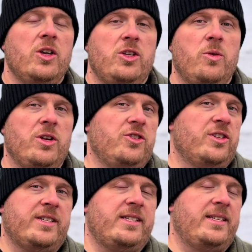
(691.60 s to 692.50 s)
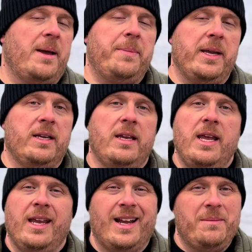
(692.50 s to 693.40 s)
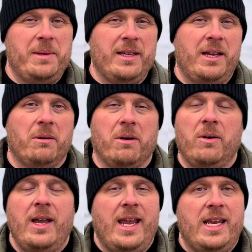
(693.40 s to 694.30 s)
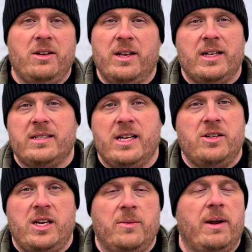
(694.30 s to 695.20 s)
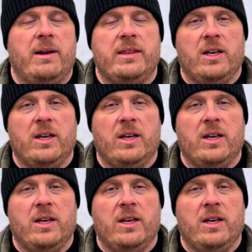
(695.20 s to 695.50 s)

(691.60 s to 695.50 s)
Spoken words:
you can just step in, kind of be the hero, and then get on stage anyway, right?